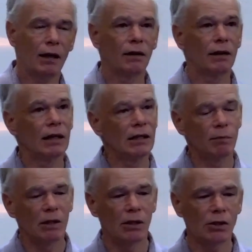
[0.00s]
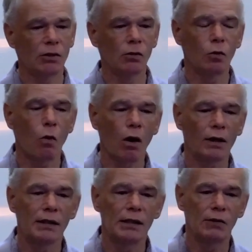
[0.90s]
these medicinal
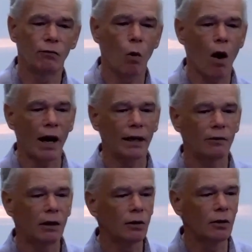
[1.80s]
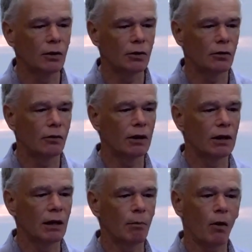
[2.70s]
qualities of wine are alluded to in
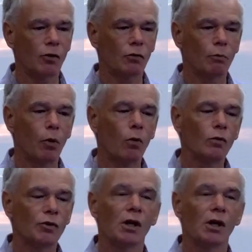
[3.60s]
the Apostle Paul's